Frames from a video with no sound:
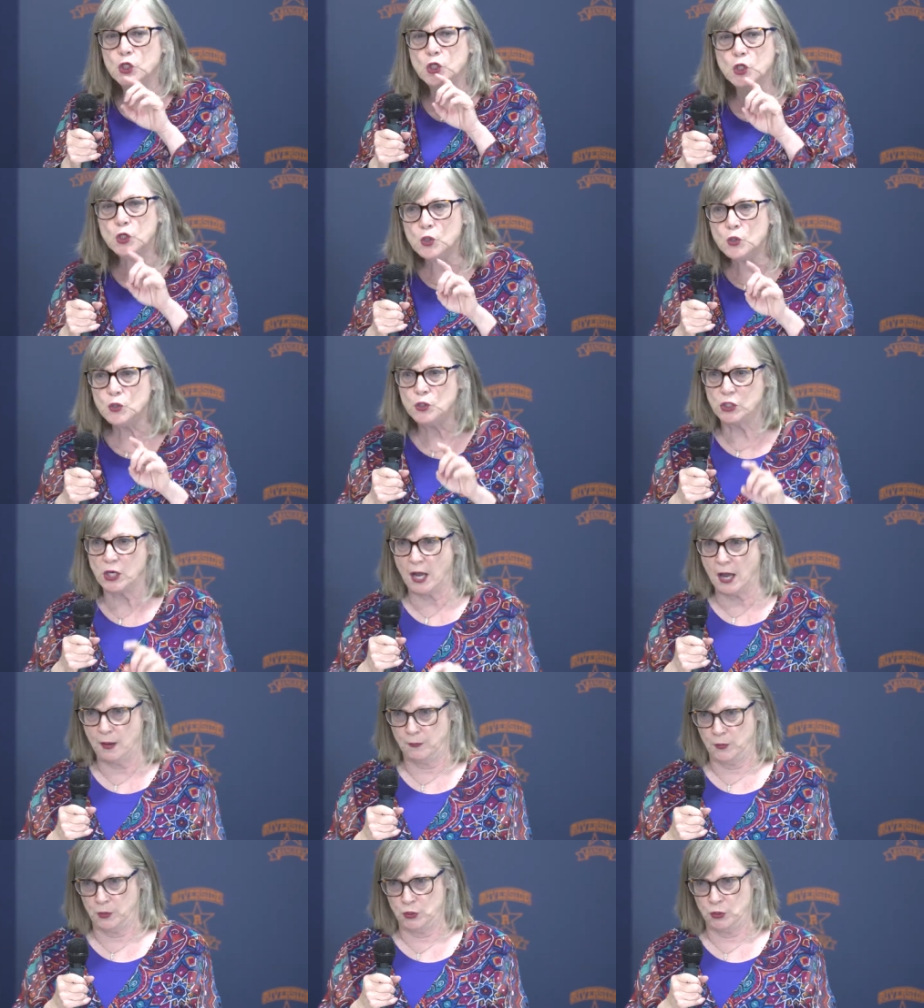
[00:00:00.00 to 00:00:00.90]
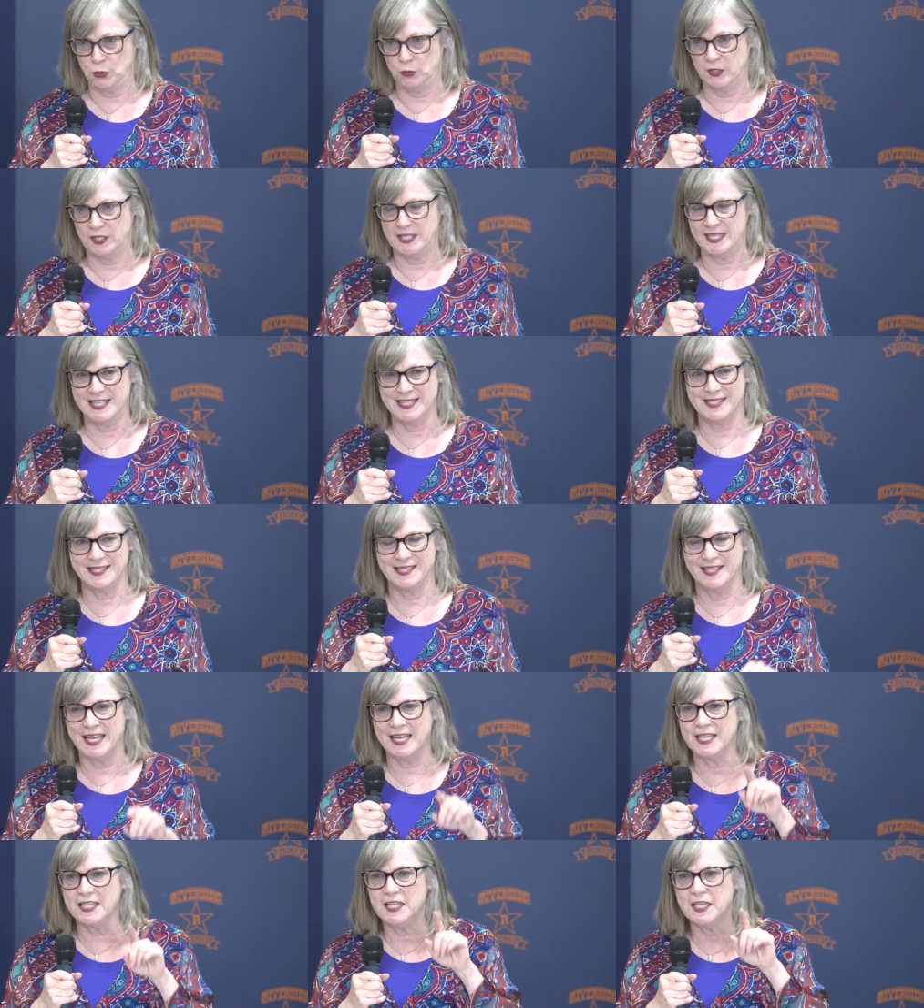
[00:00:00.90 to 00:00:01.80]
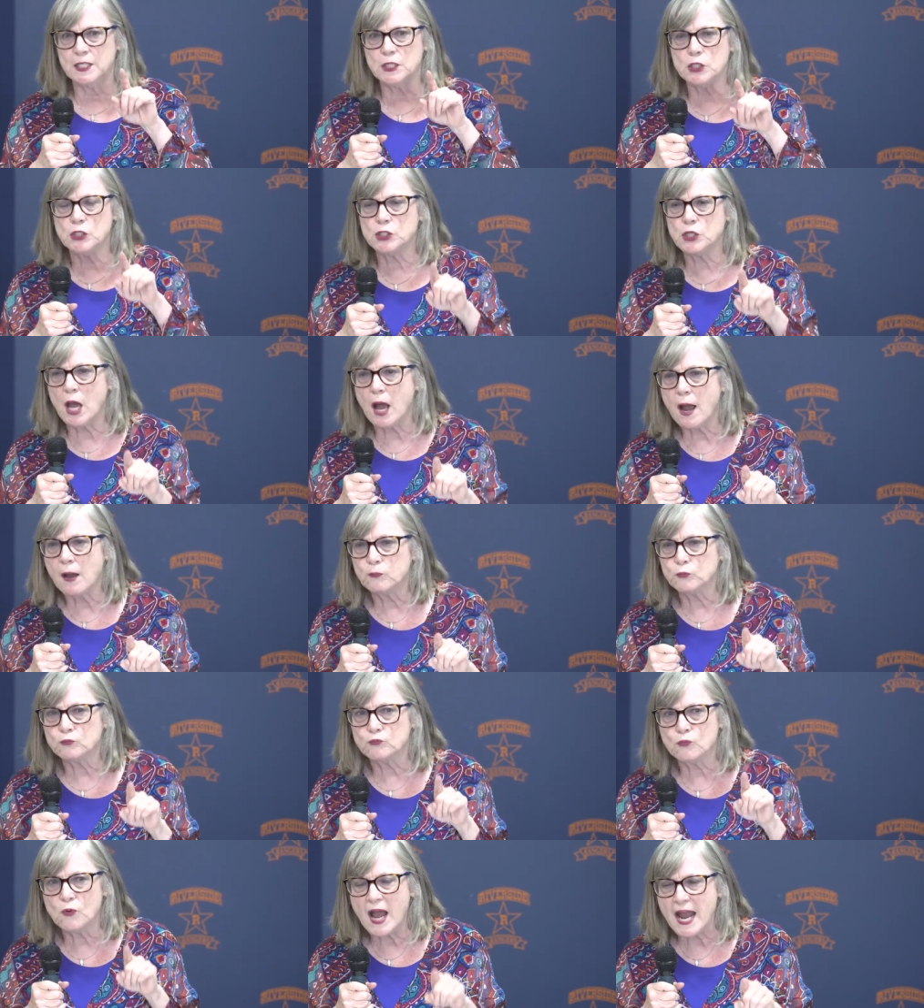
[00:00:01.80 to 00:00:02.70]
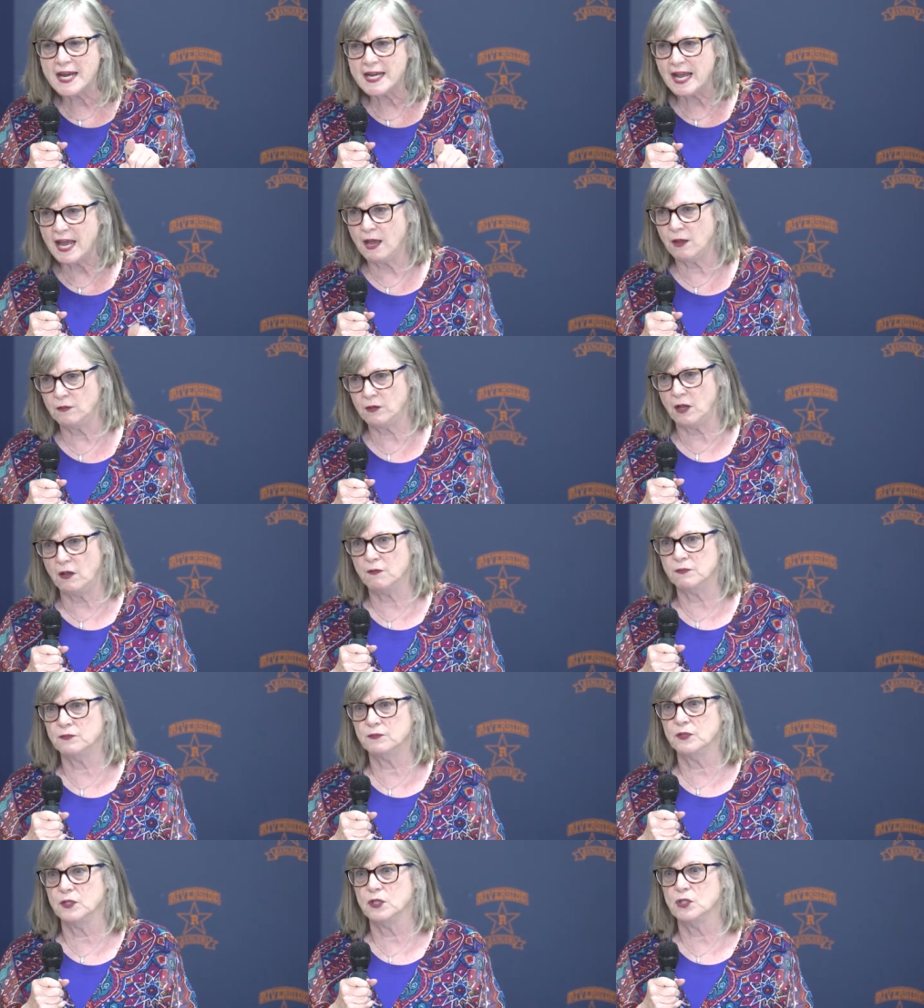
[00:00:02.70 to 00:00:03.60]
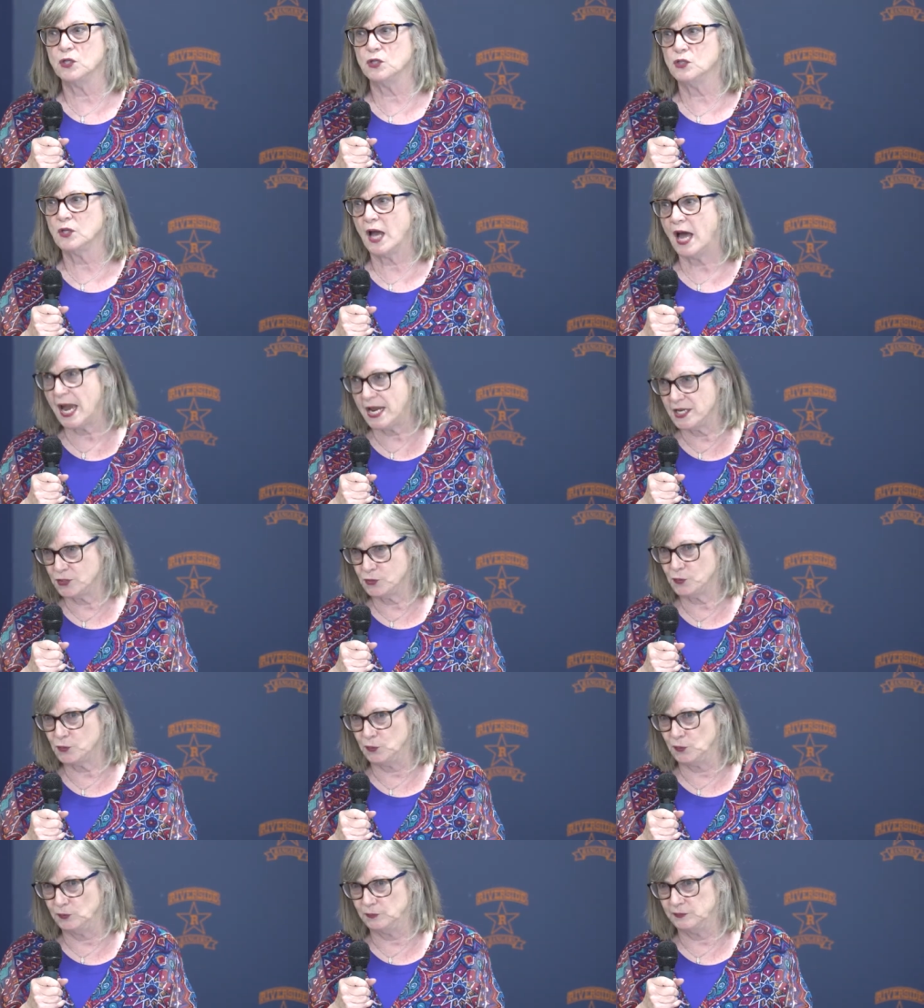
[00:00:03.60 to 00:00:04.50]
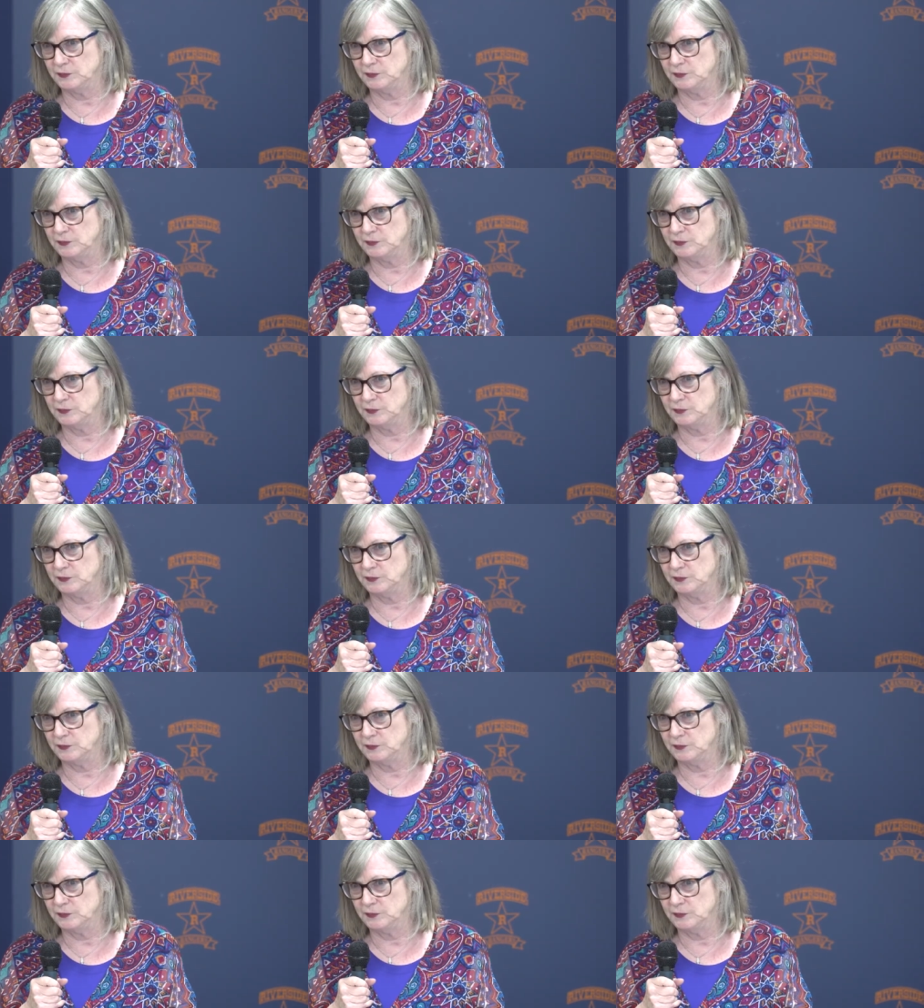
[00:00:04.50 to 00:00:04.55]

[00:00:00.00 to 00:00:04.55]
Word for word: Huge opportunities. They can get a job right out of high school.